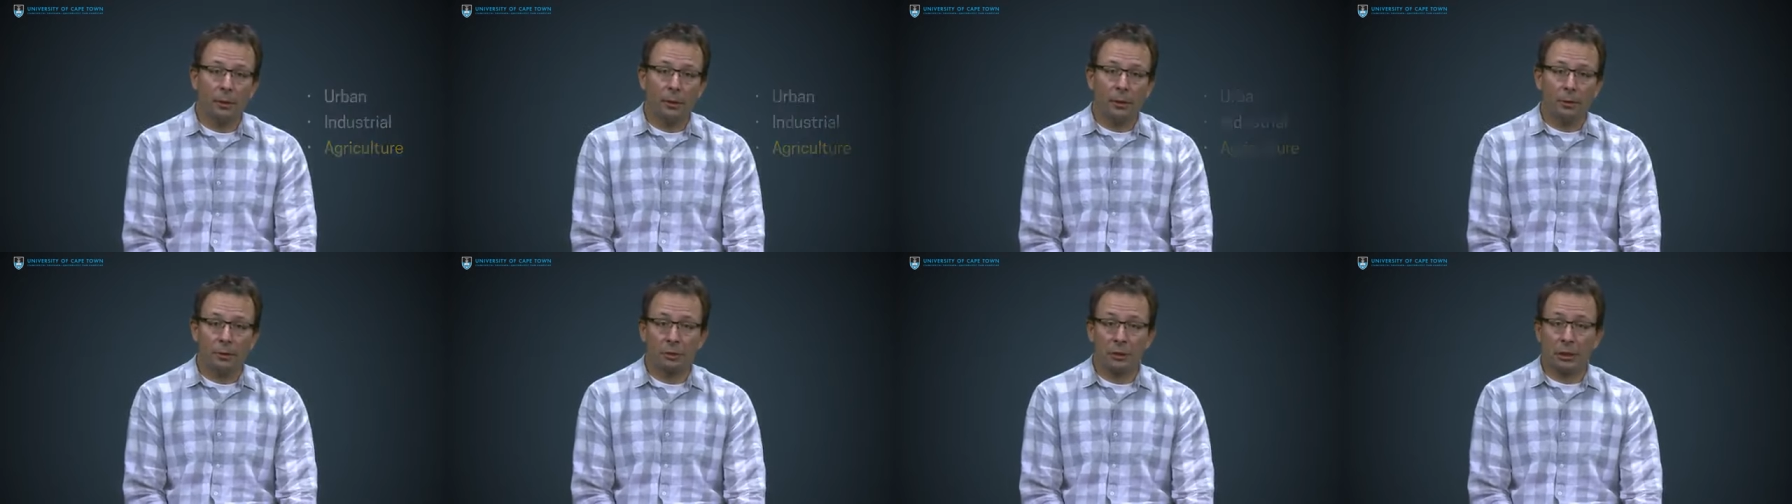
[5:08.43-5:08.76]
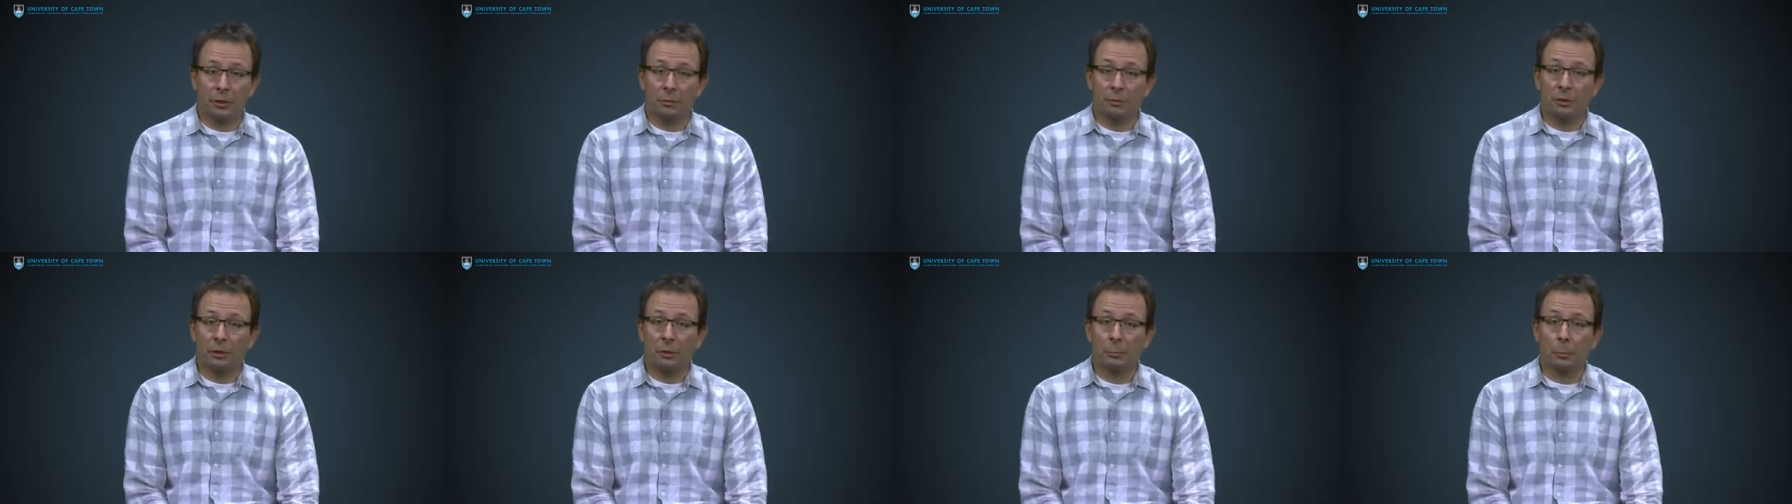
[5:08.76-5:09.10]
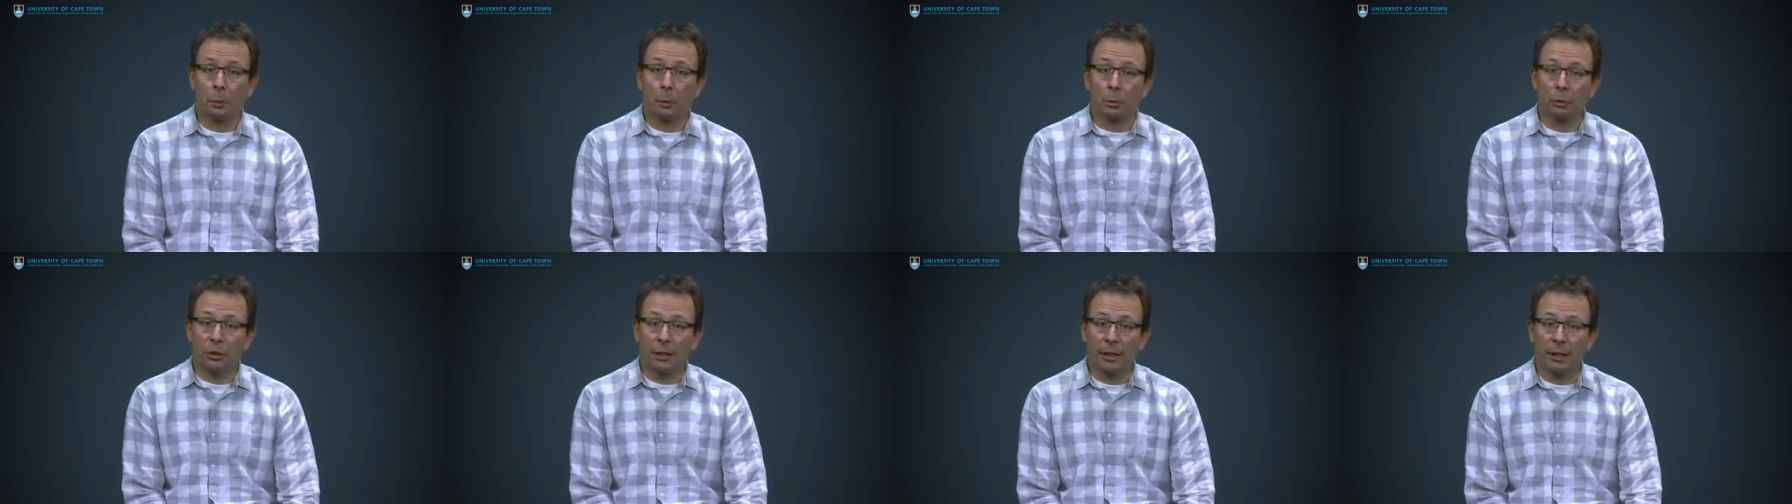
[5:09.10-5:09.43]
So, even
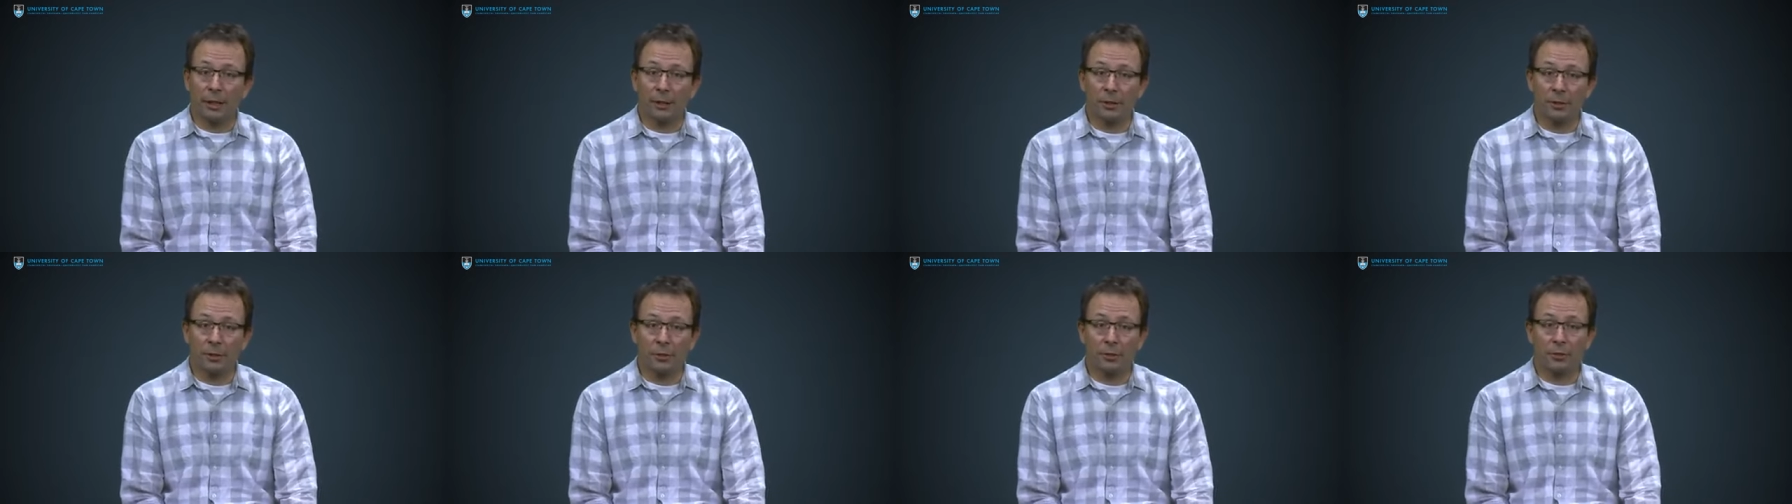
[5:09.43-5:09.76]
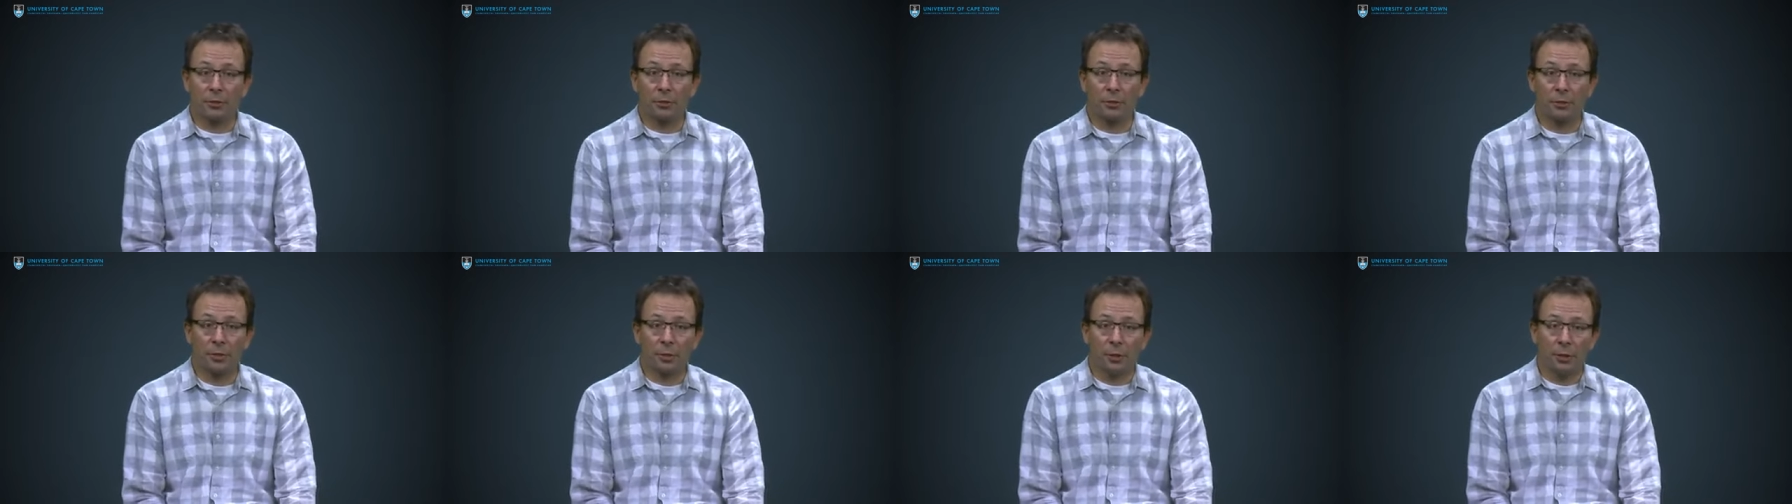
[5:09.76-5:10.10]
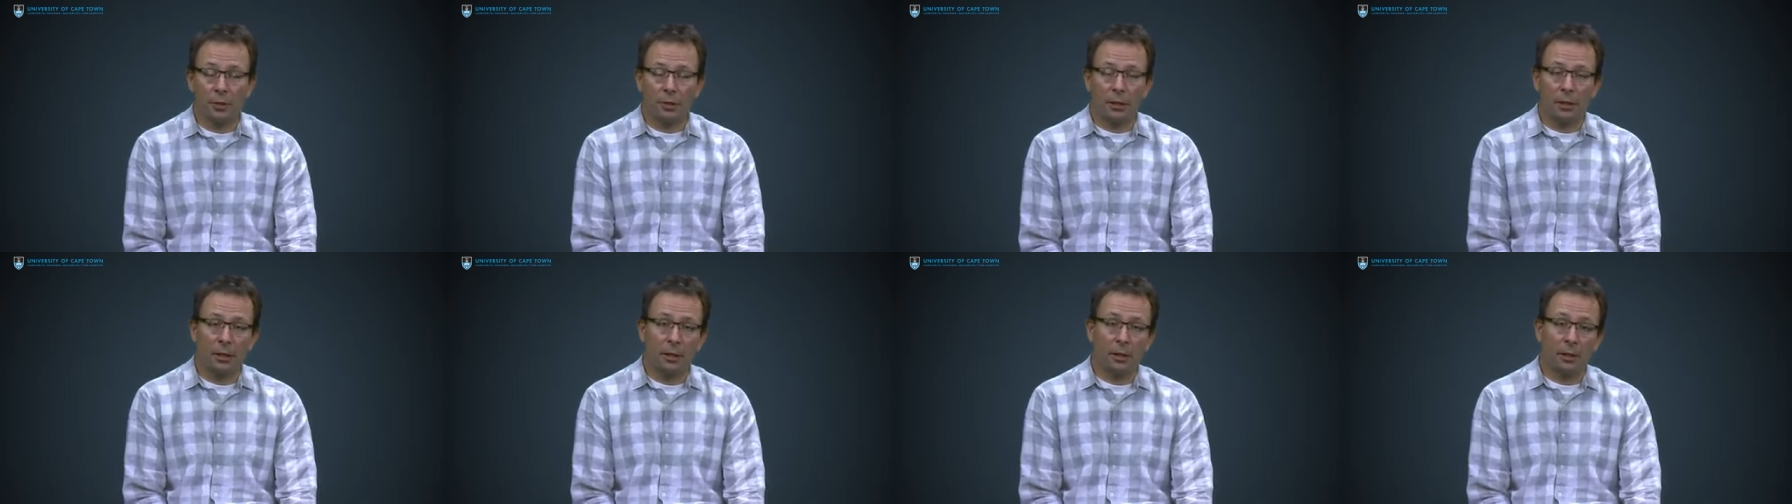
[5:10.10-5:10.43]
small changes
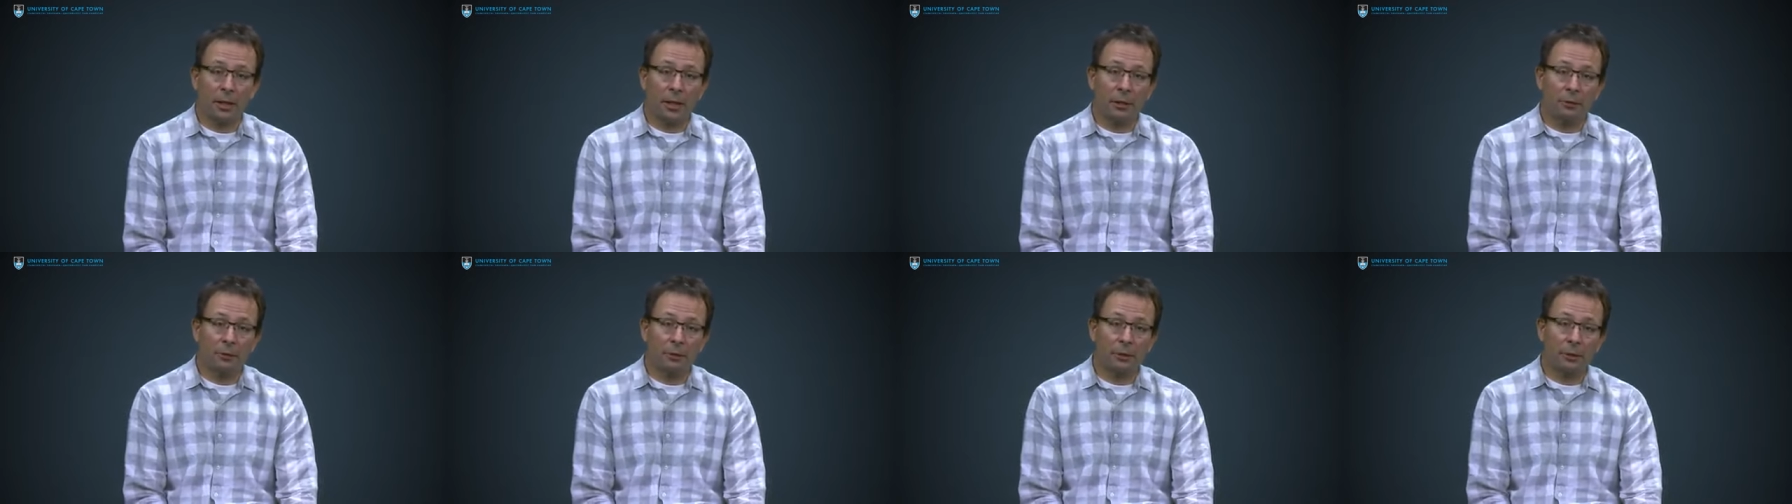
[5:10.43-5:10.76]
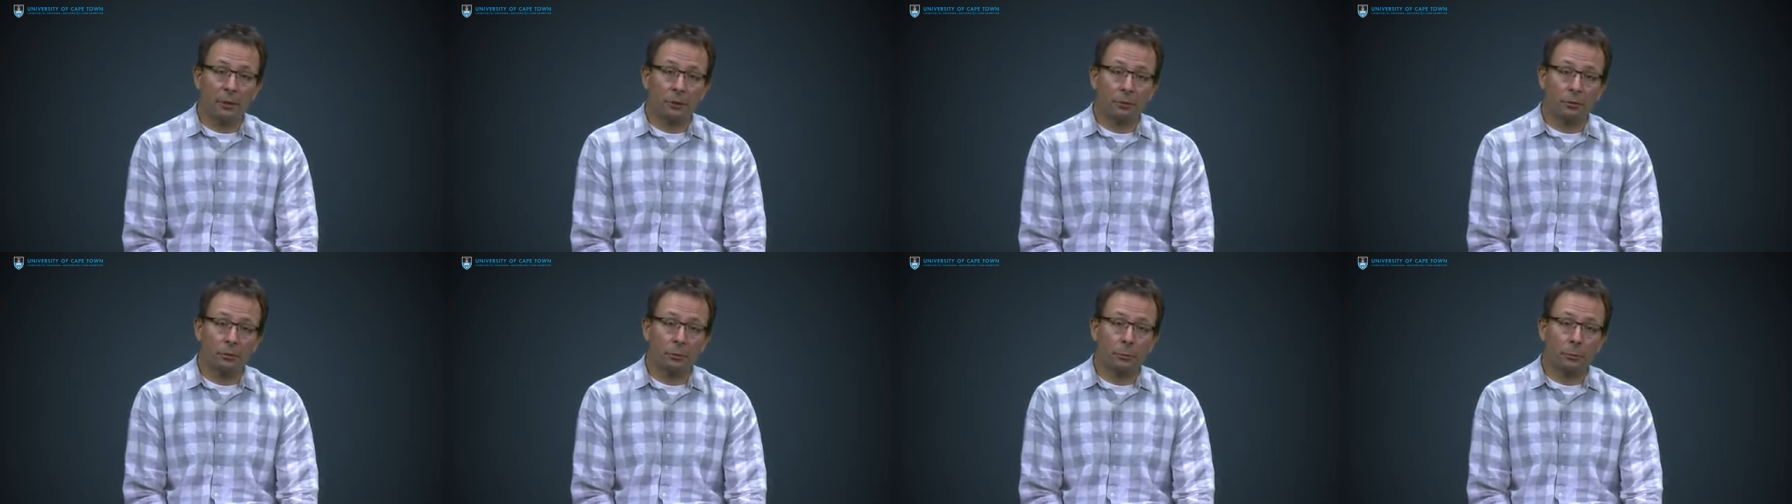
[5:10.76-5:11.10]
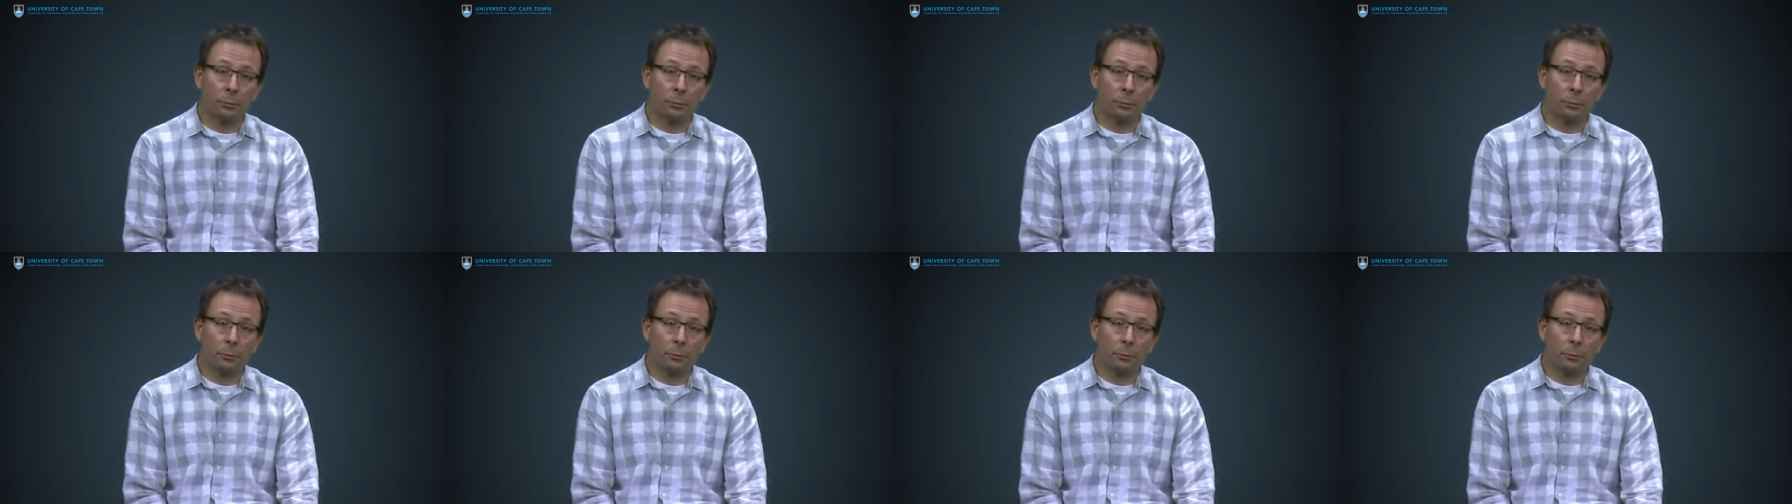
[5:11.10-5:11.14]
in agricultural